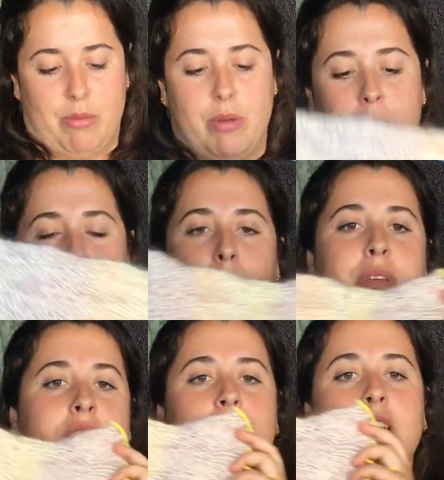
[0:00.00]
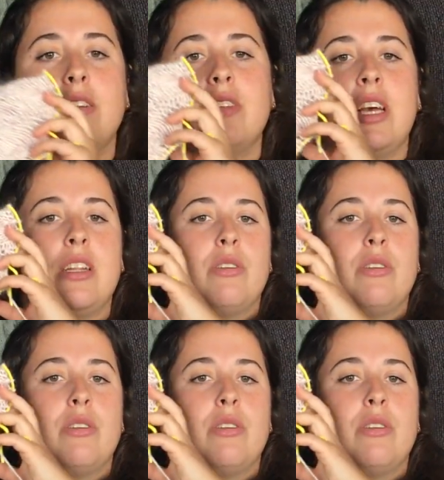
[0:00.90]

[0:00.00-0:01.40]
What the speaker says: But maybe it's not even that